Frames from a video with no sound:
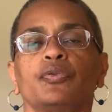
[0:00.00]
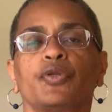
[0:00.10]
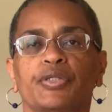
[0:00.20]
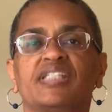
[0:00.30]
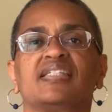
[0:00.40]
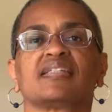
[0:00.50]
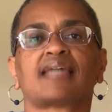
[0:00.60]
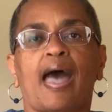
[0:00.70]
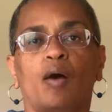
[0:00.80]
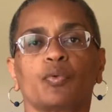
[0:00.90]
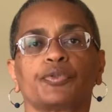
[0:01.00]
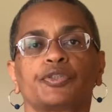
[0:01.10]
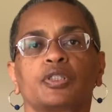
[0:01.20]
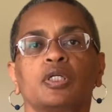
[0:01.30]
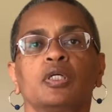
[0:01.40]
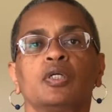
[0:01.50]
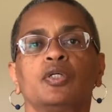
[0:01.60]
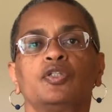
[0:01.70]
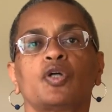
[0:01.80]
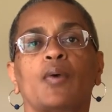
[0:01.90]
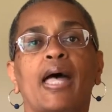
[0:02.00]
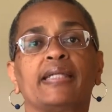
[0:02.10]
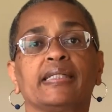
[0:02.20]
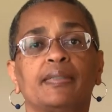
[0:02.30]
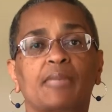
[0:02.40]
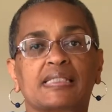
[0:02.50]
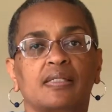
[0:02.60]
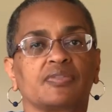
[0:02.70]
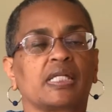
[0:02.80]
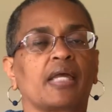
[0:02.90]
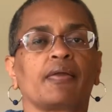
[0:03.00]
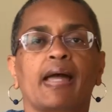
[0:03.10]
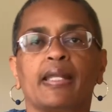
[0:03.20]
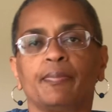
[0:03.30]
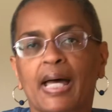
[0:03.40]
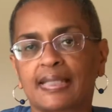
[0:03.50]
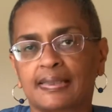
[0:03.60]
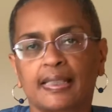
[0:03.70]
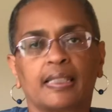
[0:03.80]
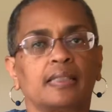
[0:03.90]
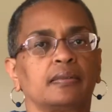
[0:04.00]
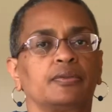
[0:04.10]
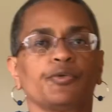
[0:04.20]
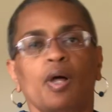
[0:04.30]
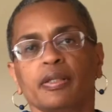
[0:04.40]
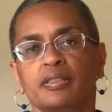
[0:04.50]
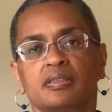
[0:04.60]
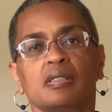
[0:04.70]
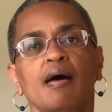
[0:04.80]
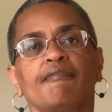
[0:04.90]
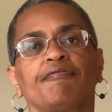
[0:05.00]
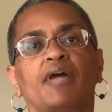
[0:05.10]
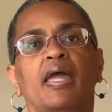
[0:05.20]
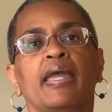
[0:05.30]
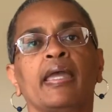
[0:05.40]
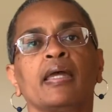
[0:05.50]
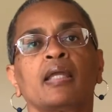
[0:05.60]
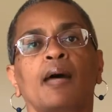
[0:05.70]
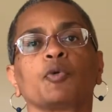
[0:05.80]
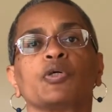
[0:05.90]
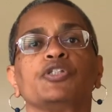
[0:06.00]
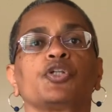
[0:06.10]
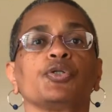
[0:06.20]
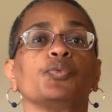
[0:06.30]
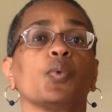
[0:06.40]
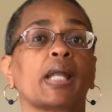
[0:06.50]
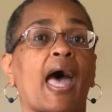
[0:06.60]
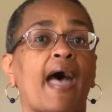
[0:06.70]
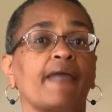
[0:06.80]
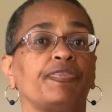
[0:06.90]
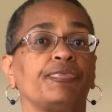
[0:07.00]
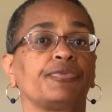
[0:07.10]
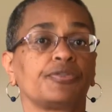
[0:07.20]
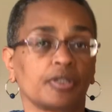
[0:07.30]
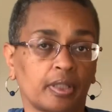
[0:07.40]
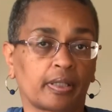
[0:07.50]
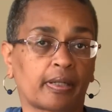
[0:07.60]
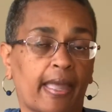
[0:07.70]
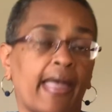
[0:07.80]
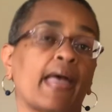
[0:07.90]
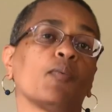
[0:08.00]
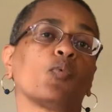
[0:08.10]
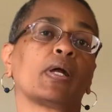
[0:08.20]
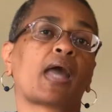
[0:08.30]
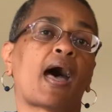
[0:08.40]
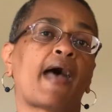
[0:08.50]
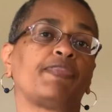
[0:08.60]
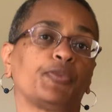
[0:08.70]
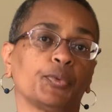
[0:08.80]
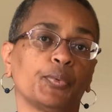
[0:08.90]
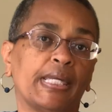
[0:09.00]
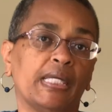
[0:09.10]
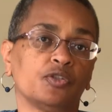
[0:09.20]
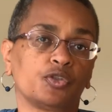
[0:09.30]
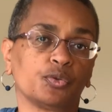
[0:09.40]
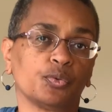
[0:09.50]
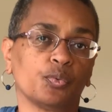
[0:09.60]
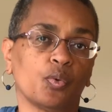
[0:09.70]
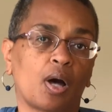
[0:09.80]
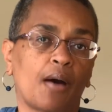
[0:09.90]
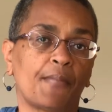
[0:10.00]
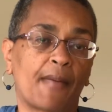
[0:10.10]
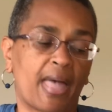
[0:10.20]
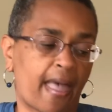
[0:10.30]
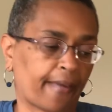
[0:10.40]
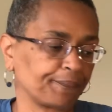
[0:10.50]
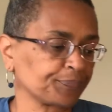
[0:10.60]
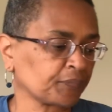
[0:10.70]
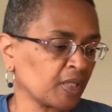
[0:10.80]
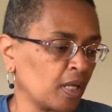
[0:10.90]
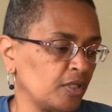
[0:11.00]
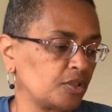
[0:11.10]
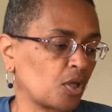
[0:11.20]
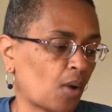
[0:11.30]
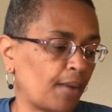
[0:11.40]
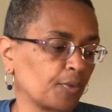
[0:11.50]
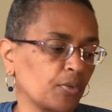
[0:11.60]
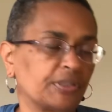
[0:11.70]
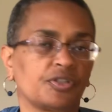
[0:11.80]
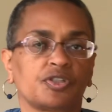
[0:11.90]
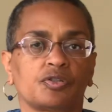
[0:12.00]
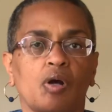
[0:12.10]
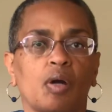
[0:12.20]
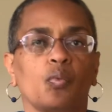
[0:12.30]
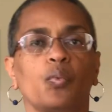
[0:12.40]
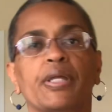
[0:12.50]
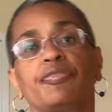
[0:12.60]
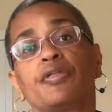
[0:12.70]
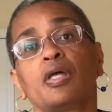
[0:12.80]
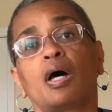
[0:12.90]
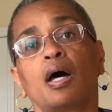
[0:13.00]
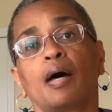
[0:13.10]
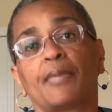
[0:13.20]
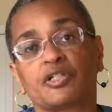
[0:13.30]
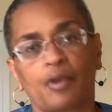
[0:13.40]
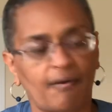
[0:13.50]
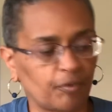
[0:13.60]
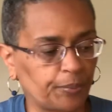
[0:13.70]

36 hours. So I had to get myself together, I had to buy a ticket, do all this stuff, and I'm going to show you what I took and what I threw into my bag. So I'm going to start with my travel